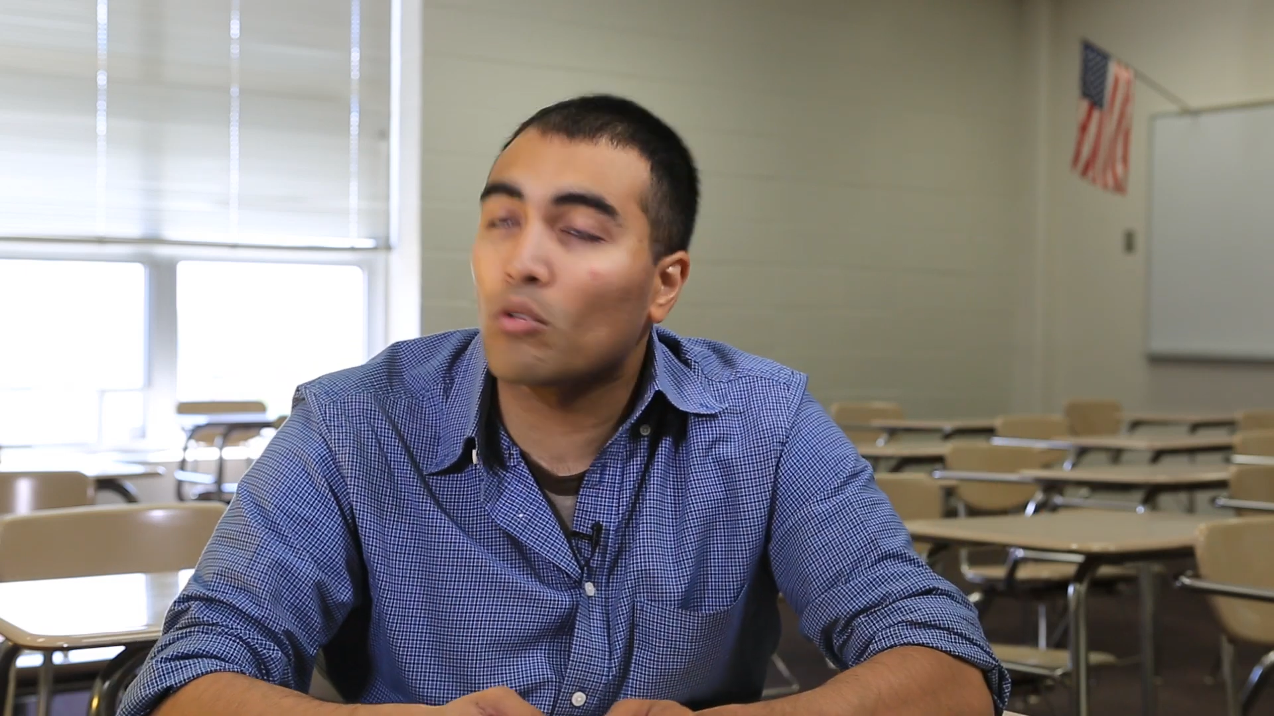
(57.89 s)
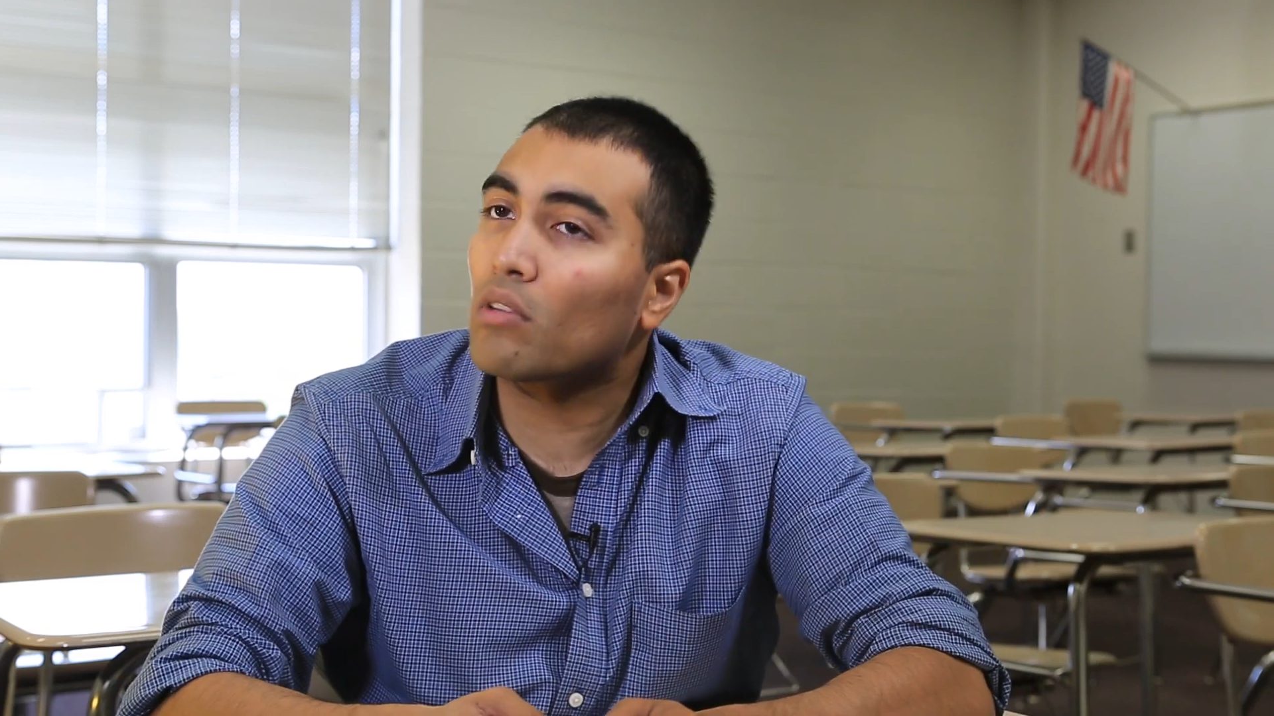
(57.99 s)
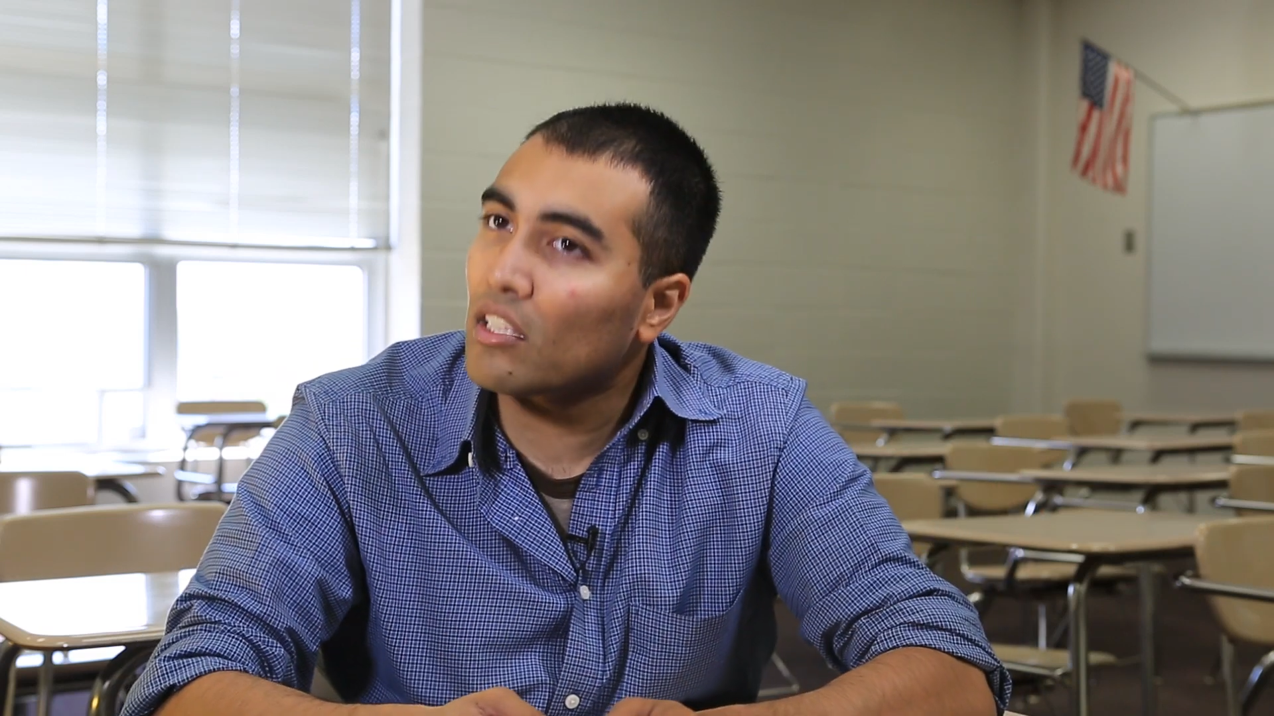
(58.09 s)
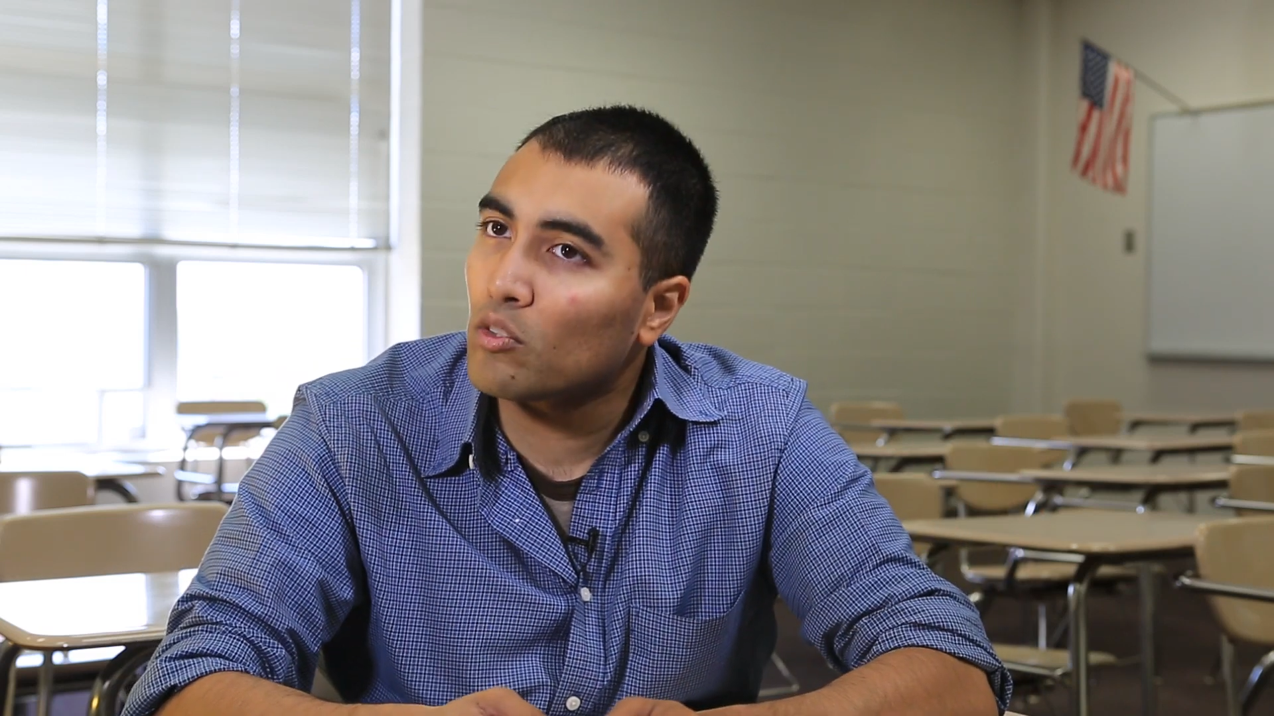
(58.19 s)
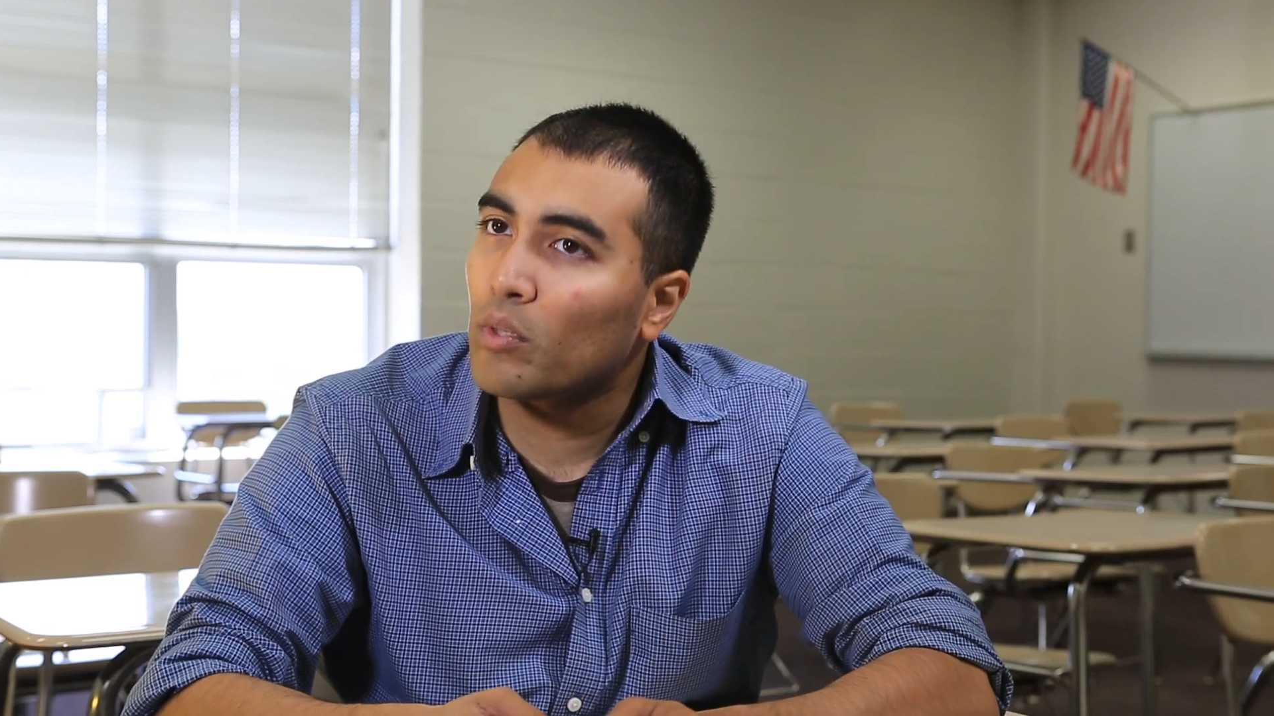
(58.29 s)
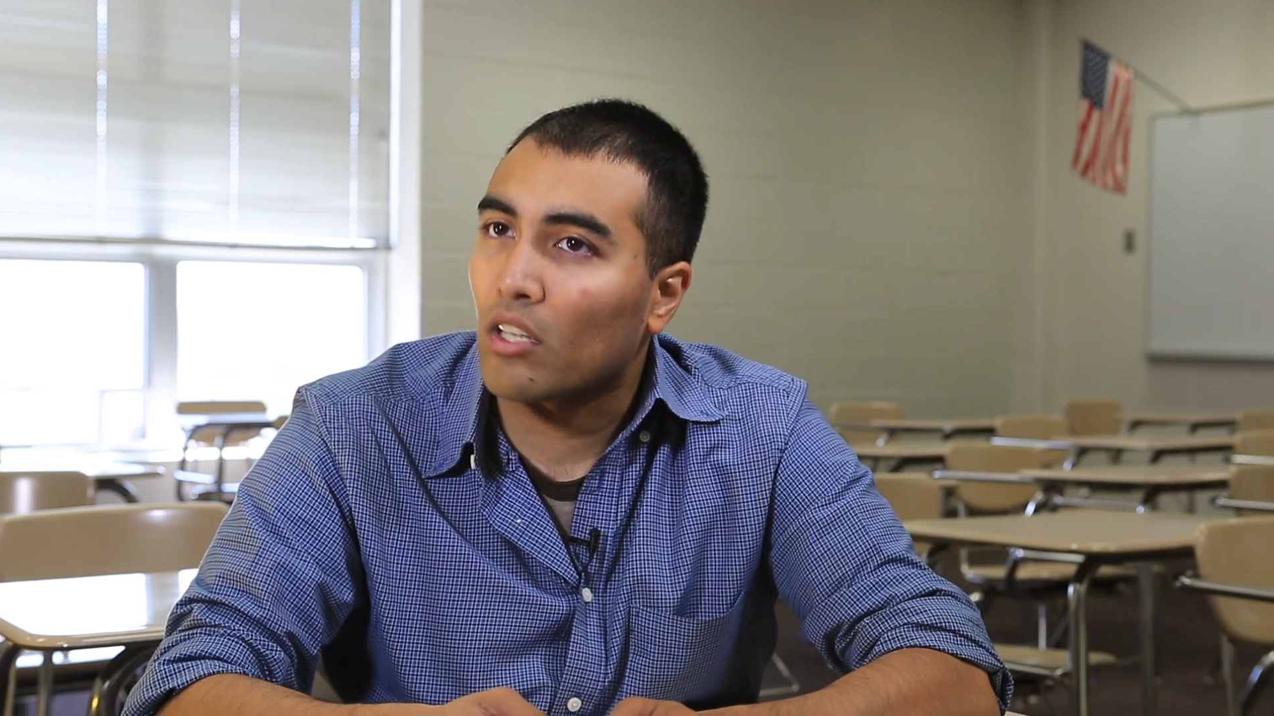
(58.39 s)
So unless we